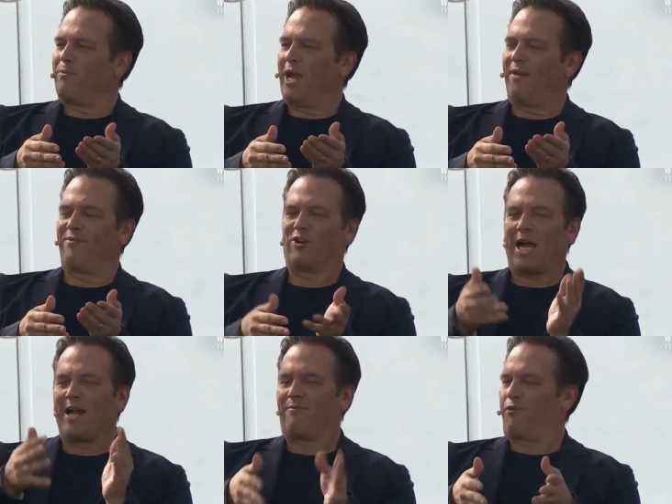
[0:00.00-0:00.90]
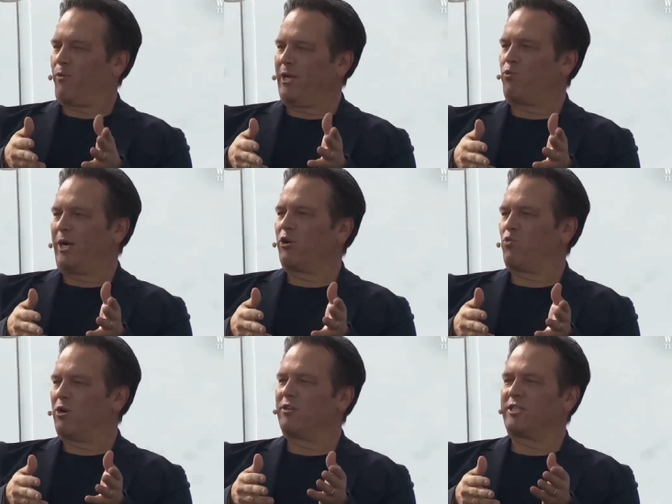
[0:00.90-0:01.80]
And they're kind of three weird
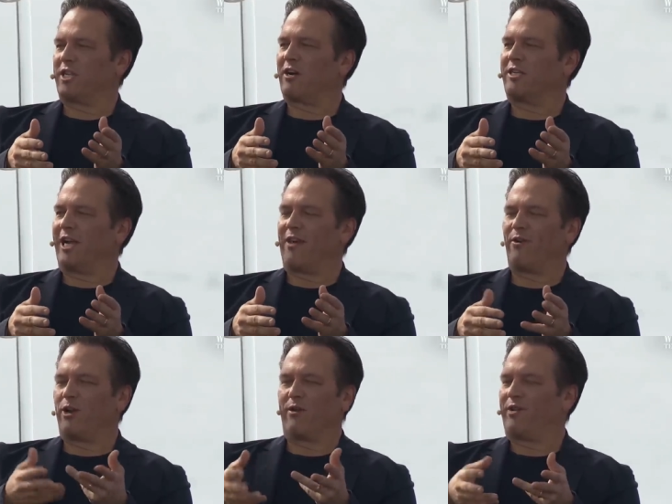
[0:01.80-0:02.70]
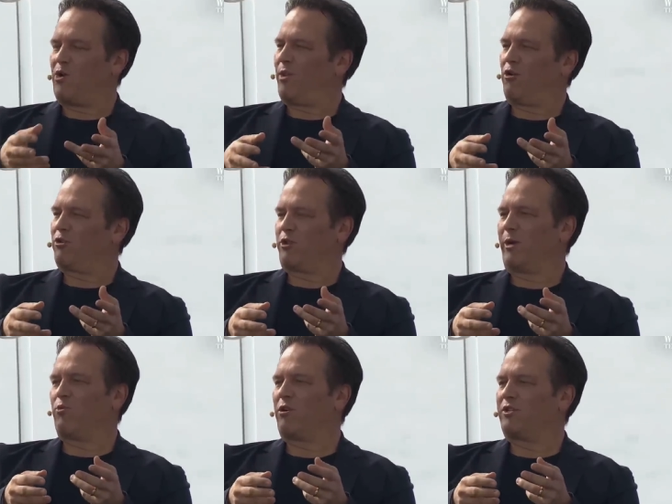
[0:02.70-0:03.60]
words stuck together. I don't even know what those
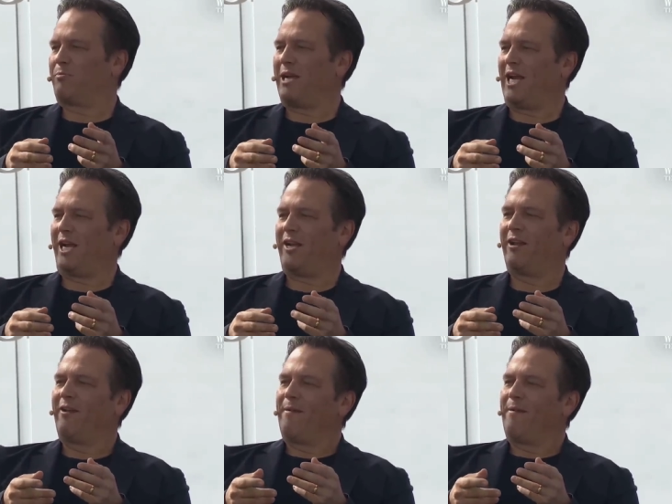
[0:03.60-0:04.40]
three words mean.